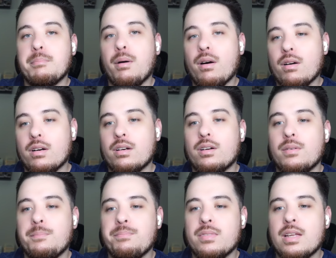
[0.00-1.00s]
the
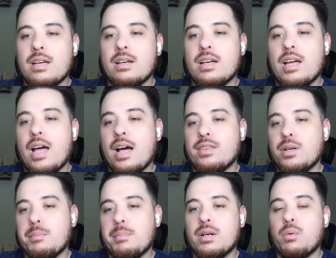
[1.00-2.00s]
bar had
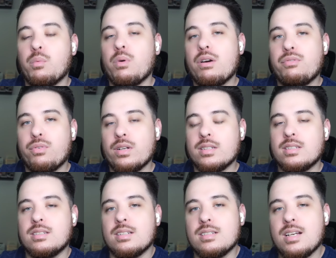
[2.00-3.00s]
there been a
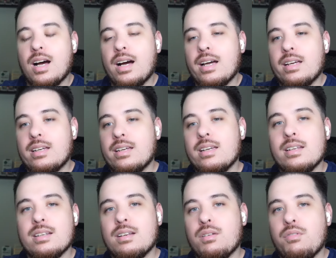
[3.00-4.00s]
reference to tie
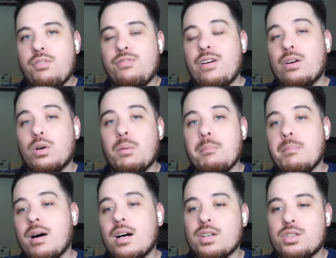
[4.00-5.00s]
in Pharoahe
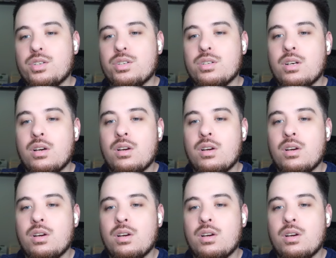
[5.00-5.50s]
Monch